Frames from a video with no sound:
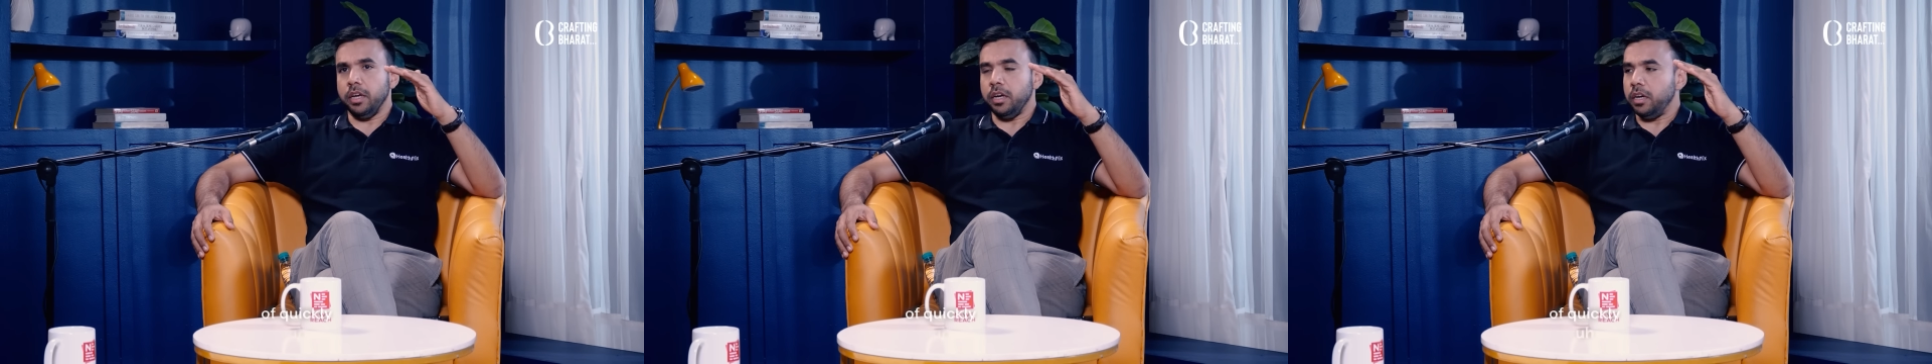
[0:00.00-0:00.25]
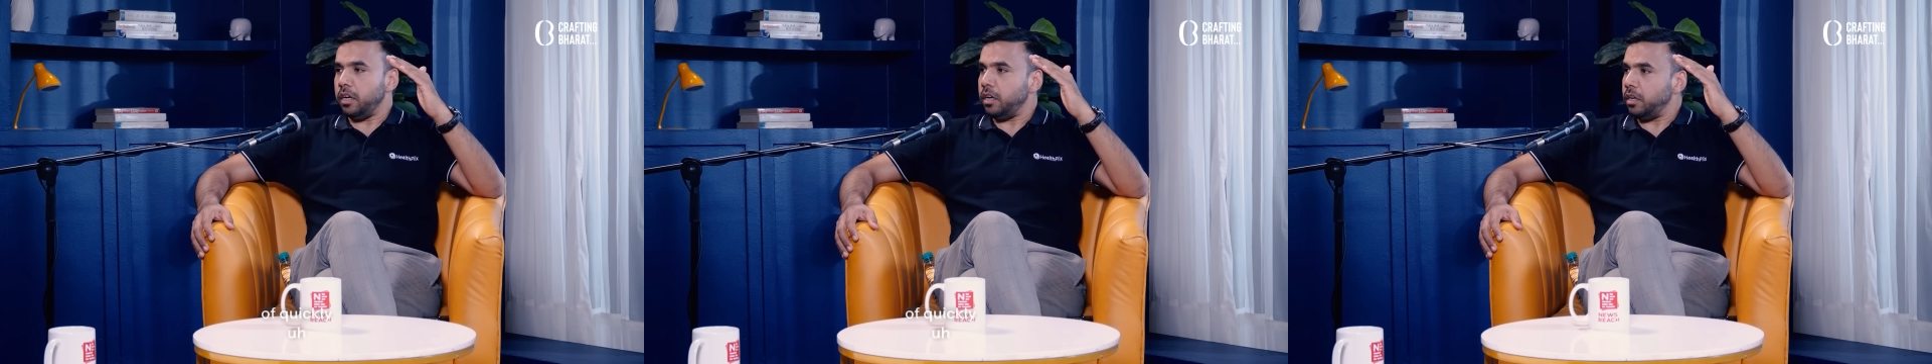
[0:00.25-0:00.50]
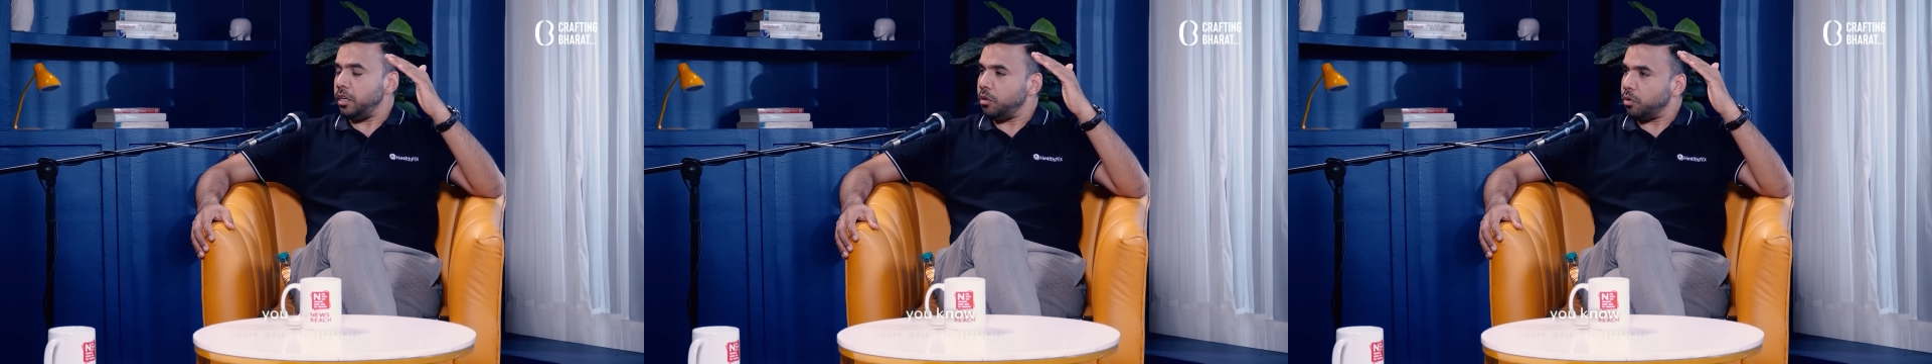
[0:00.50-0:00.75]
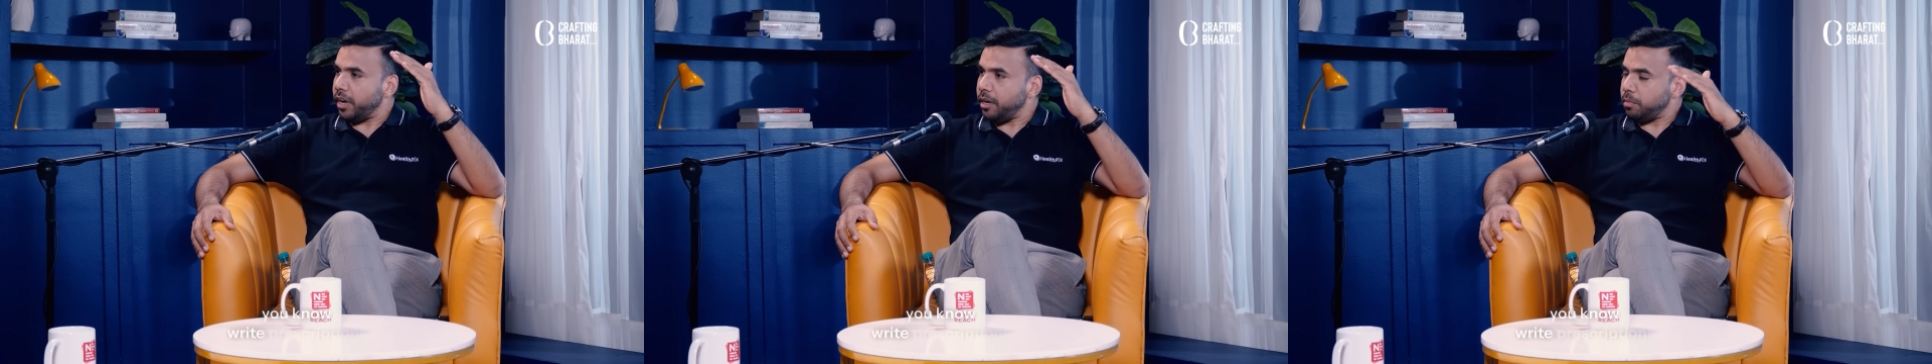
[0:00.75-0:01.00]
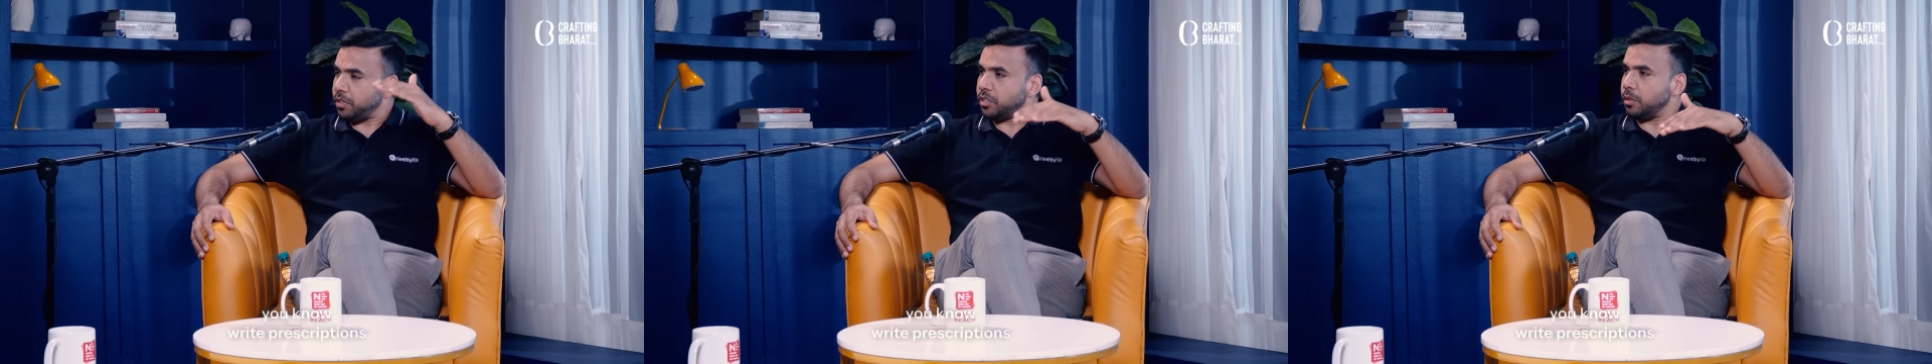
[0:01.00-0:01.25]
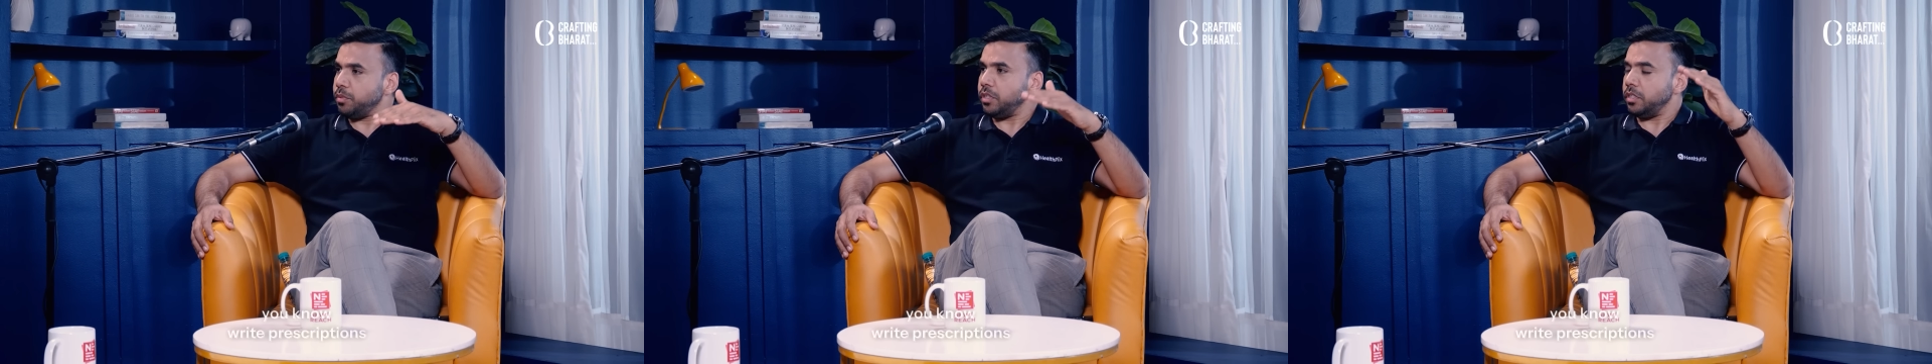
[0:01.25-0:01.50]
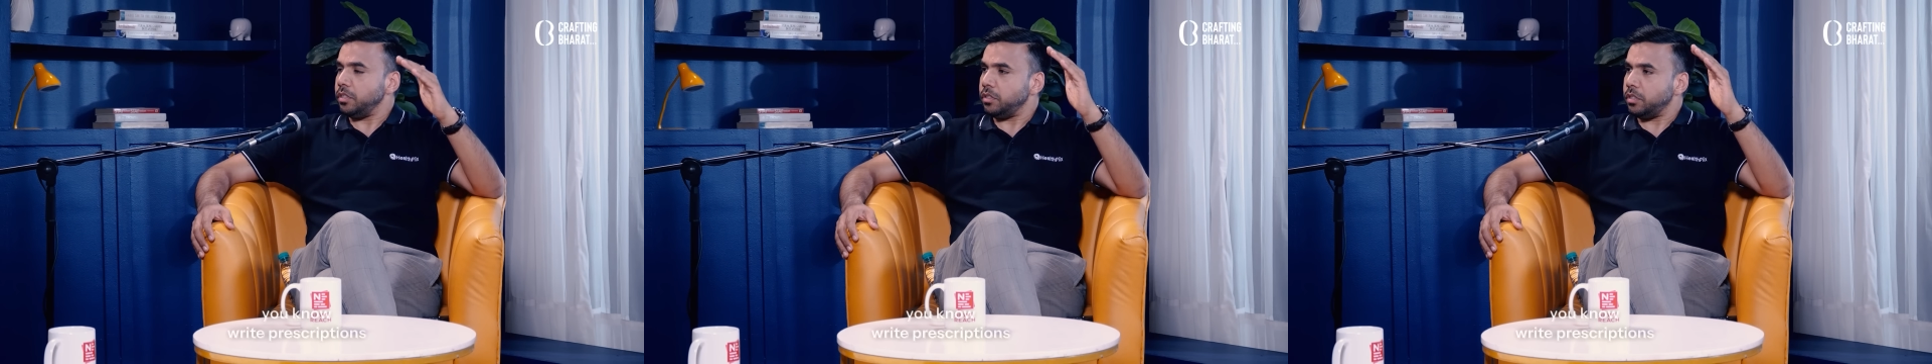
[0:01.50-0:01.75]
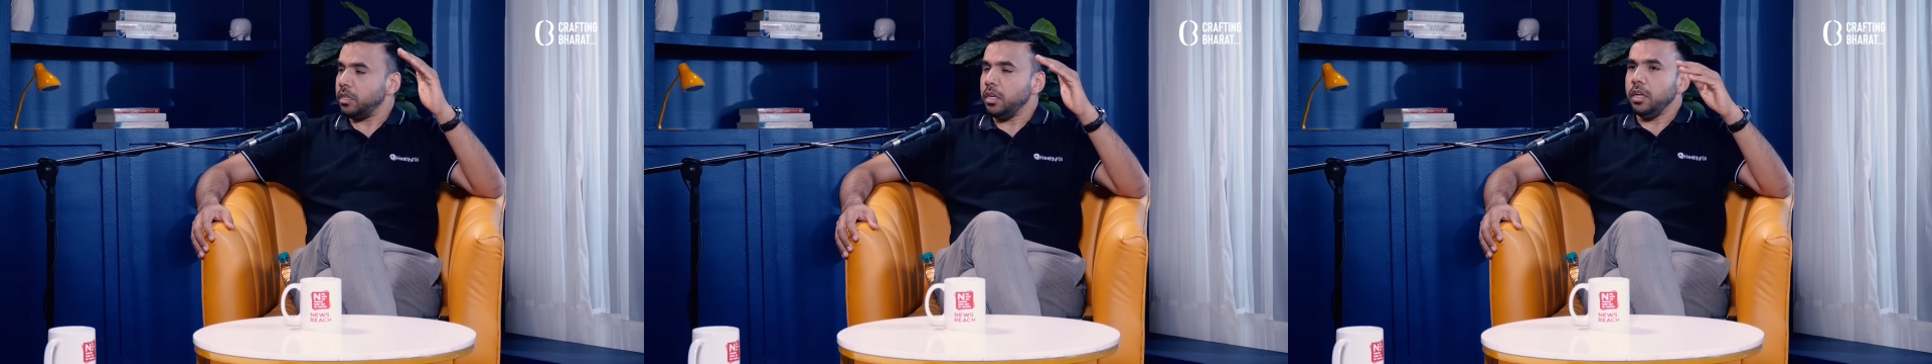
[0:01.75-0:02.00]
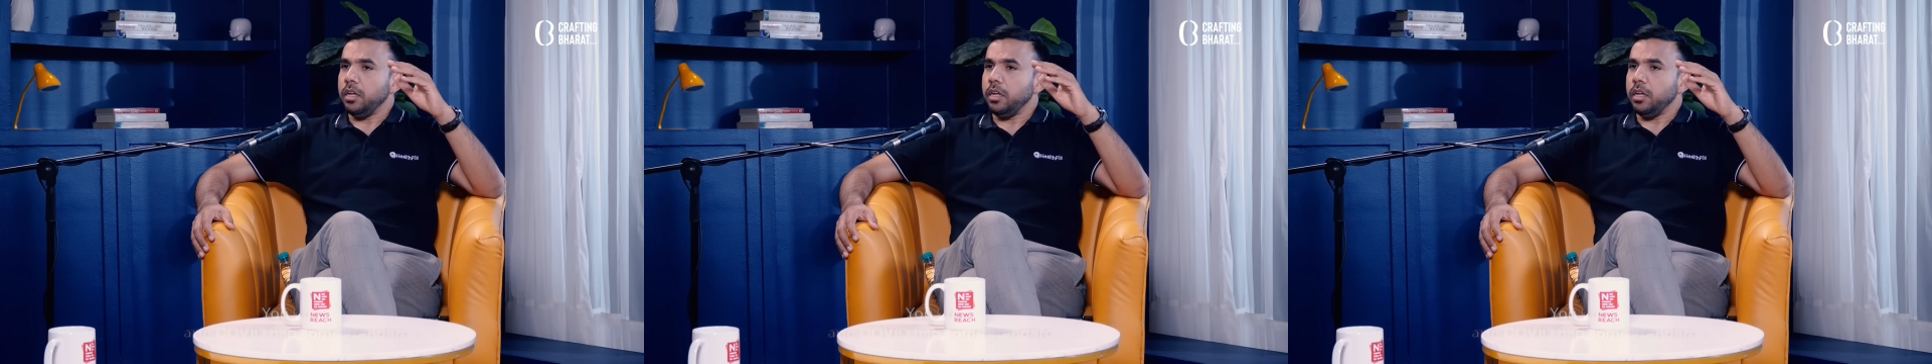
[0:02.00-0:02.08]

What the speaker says: write prescriptions.